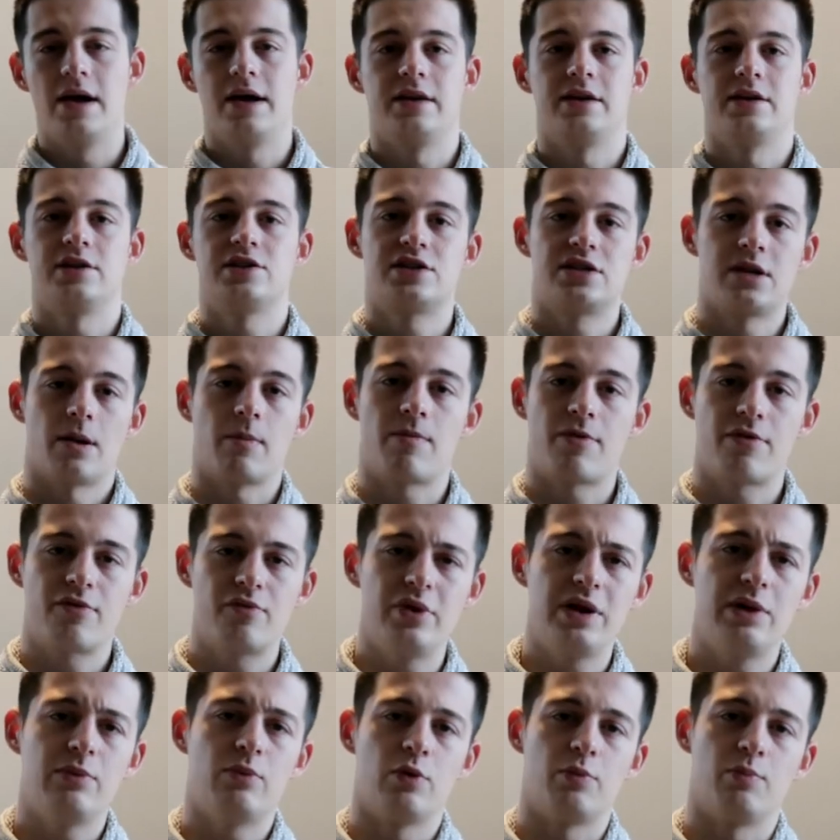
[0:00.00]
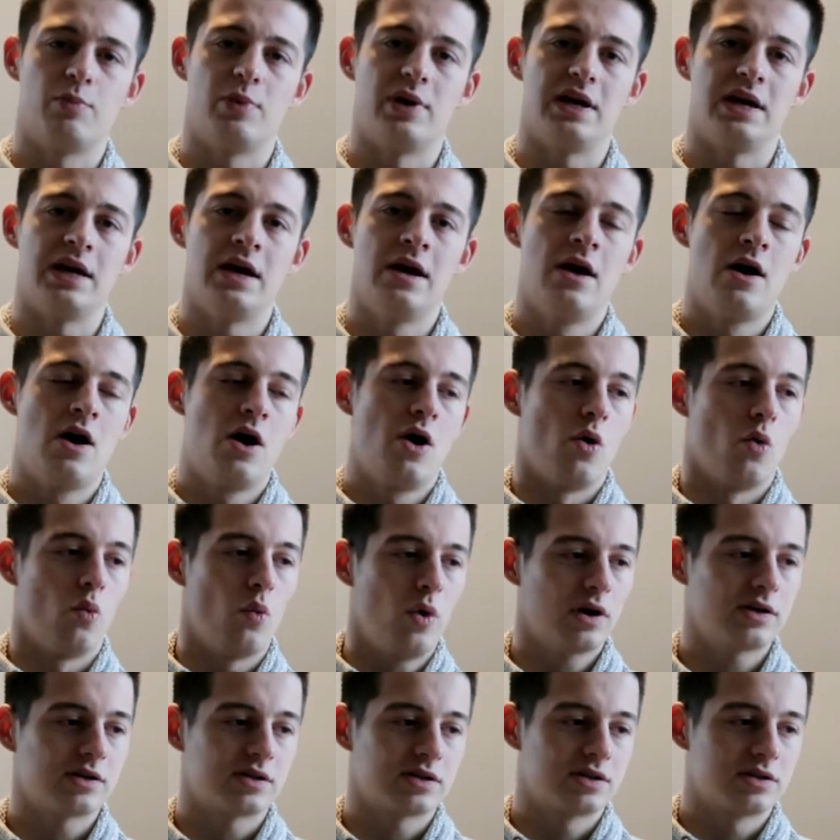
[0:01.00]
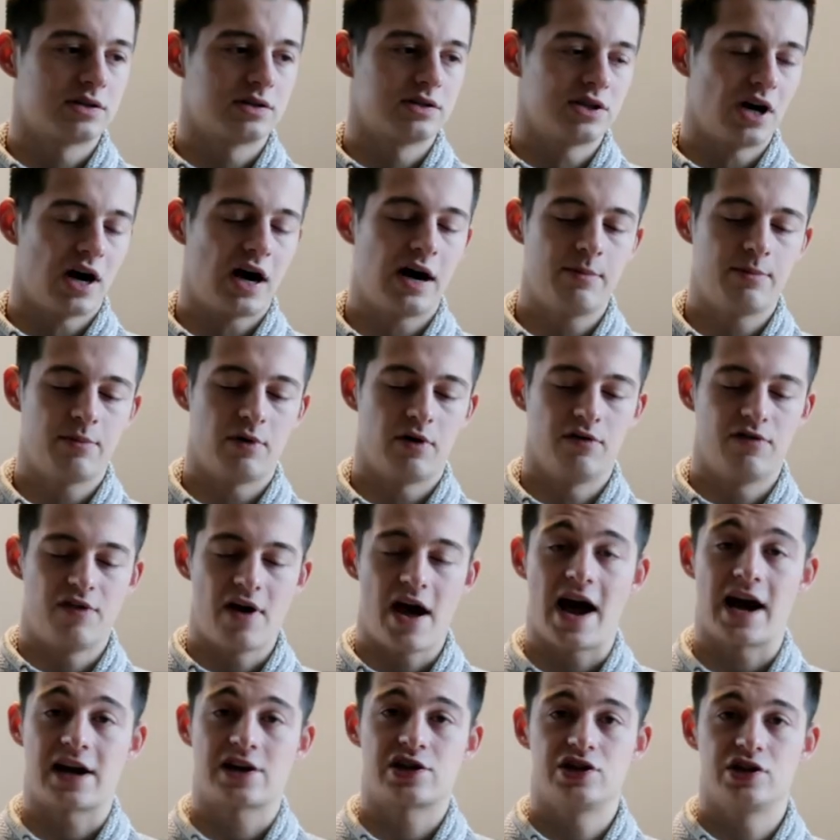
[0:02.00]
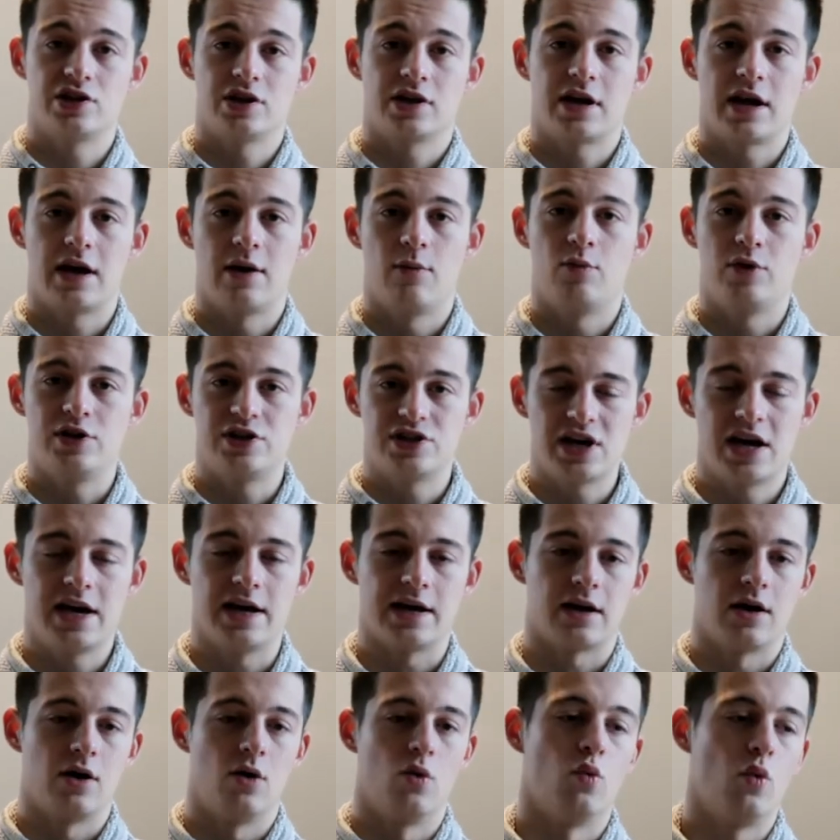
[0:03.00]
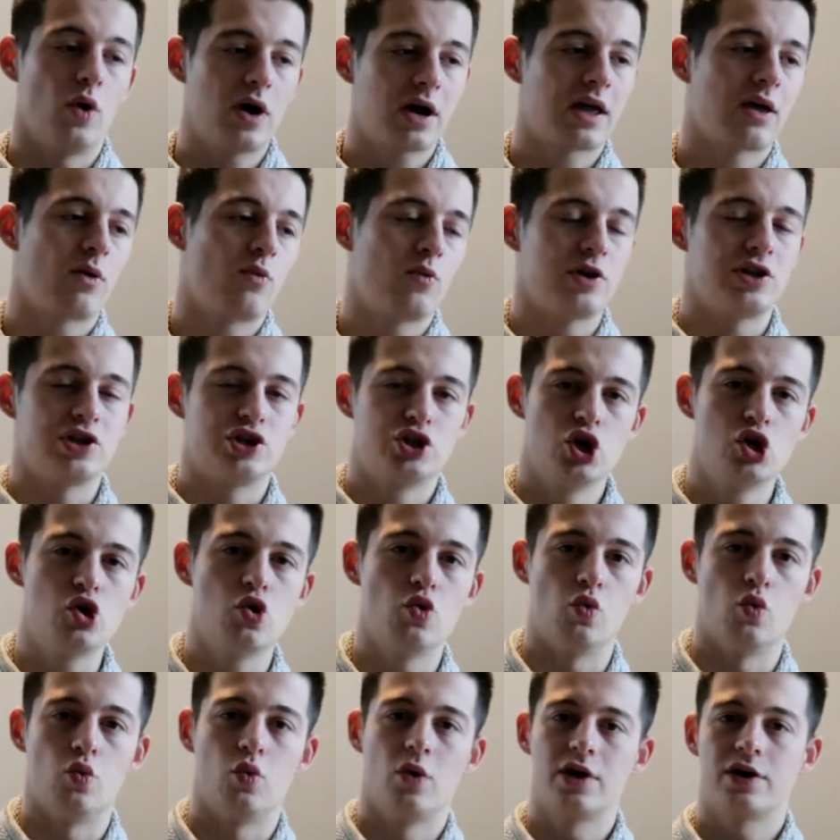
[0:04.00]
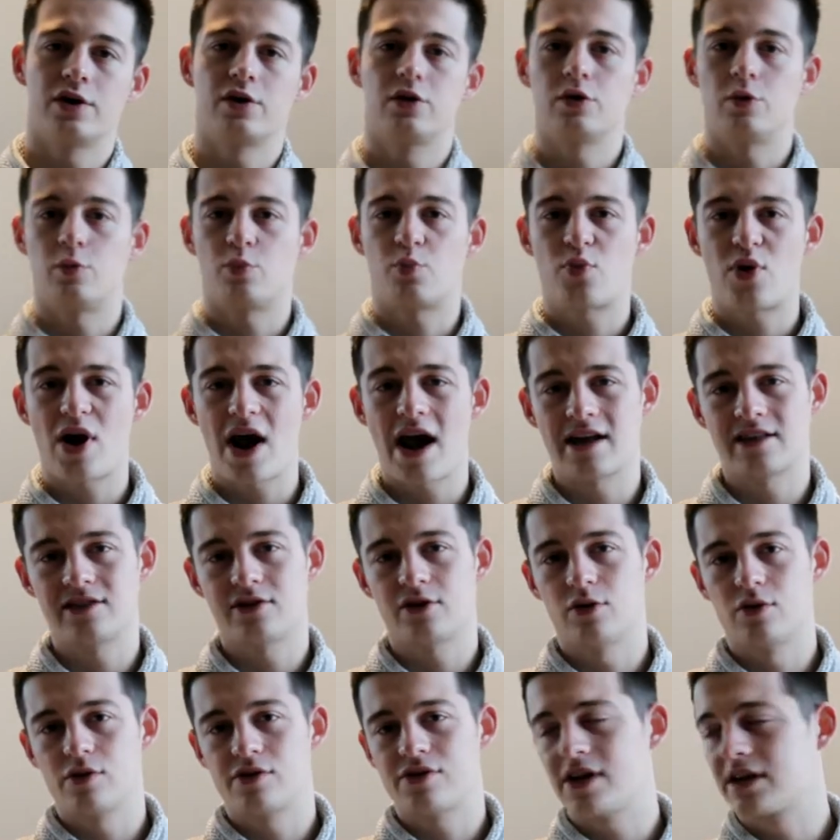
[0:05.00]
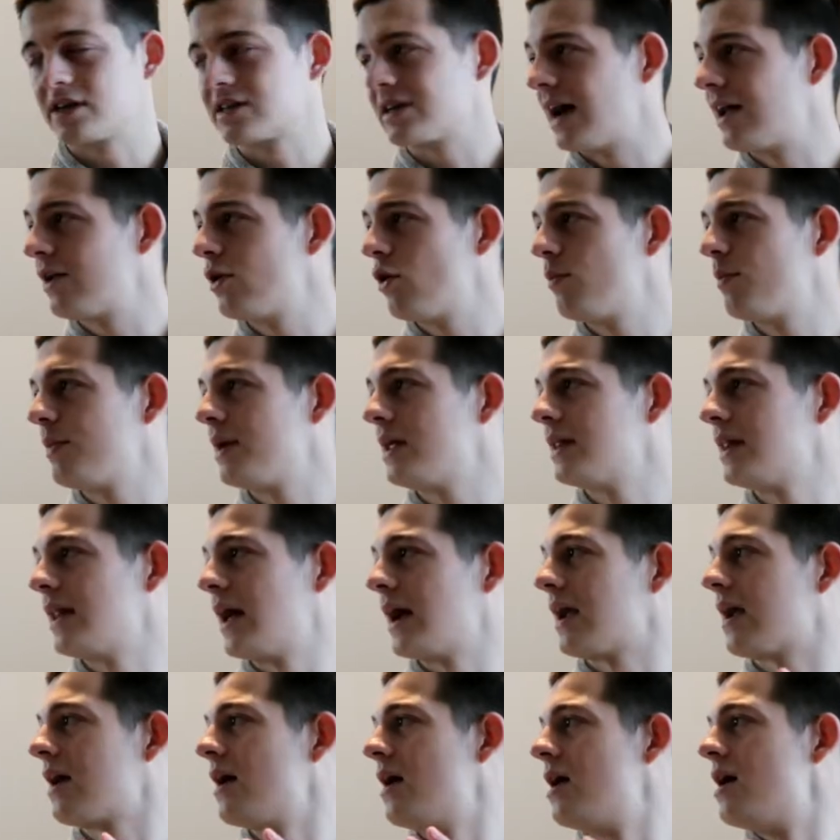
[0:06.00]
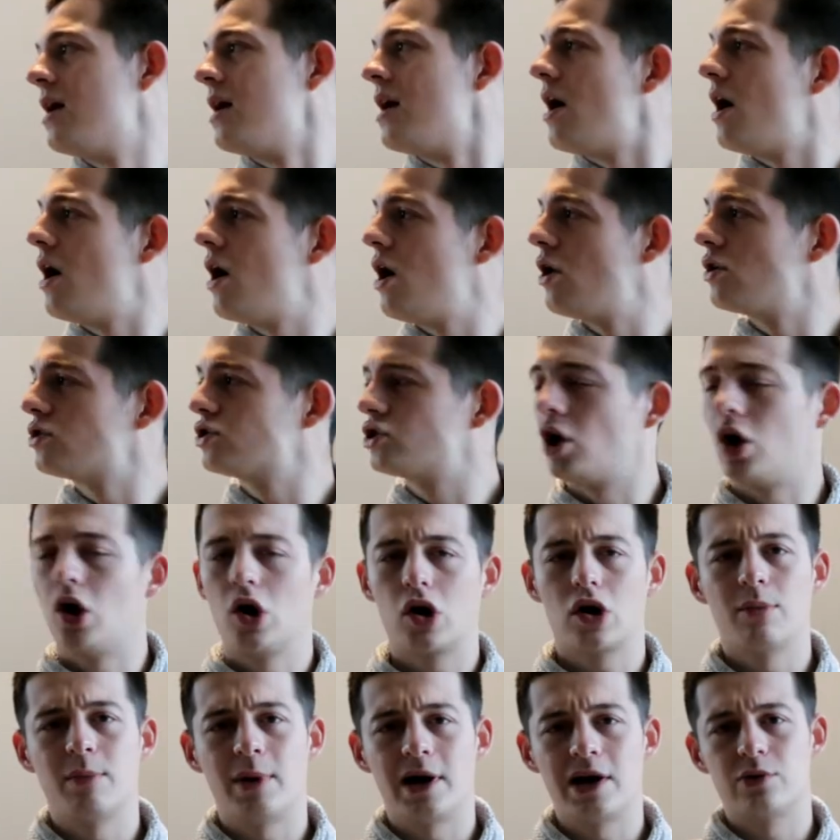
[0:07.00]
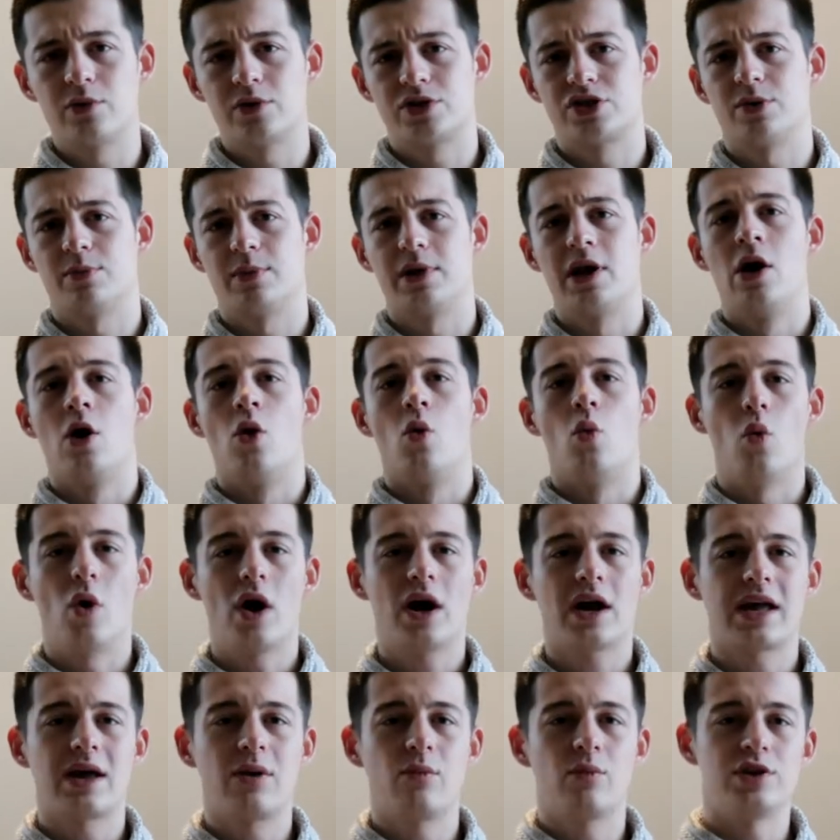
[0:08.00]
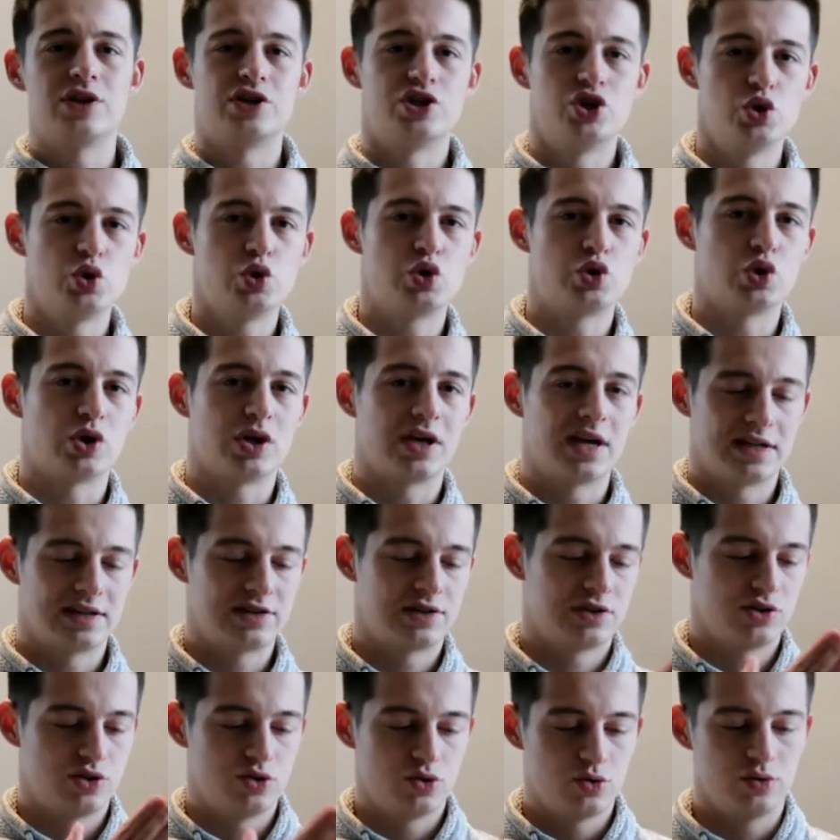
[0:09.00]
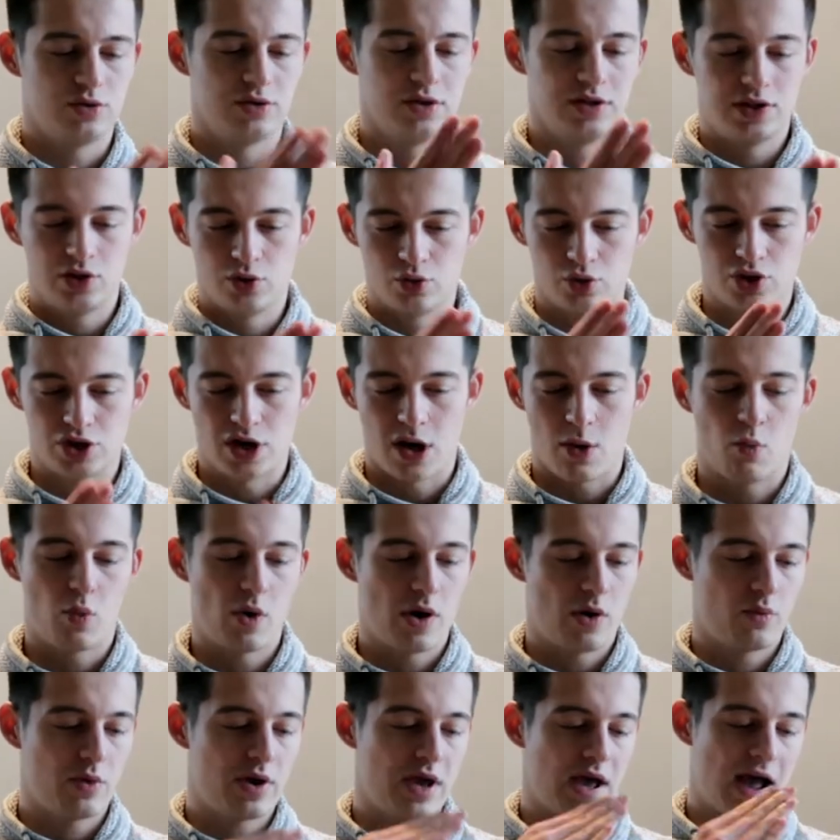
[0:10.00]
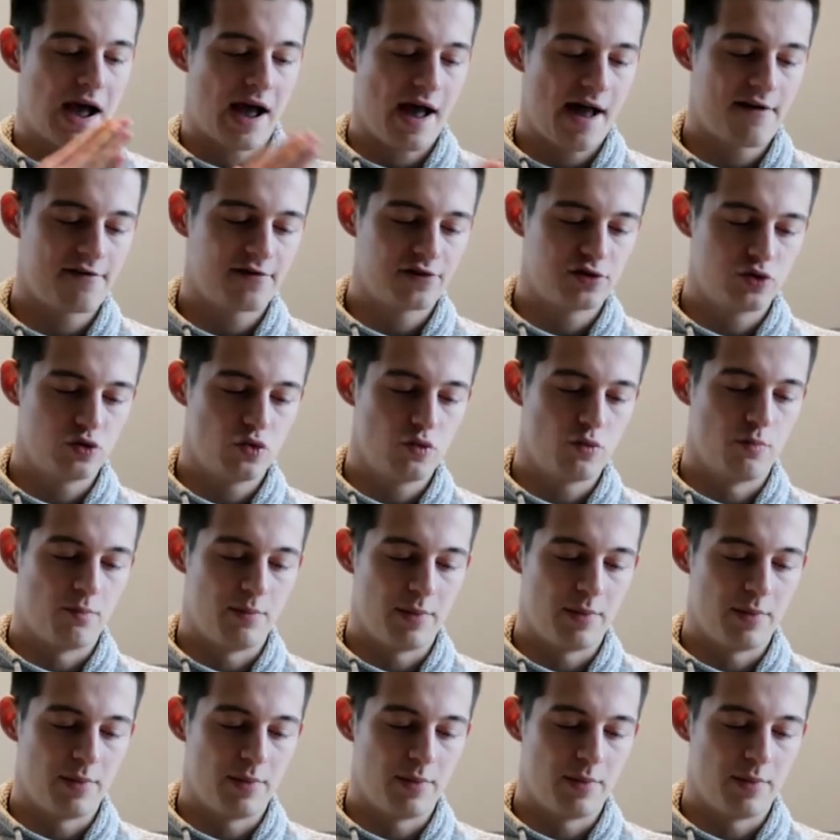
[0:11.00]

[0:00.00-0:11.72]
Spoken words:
And then step three would be, what type of action can we take? What can we do? What are the practical things? I don't mean like, oh, talk about it with someone. What can we do to get to the new job? Well, we have to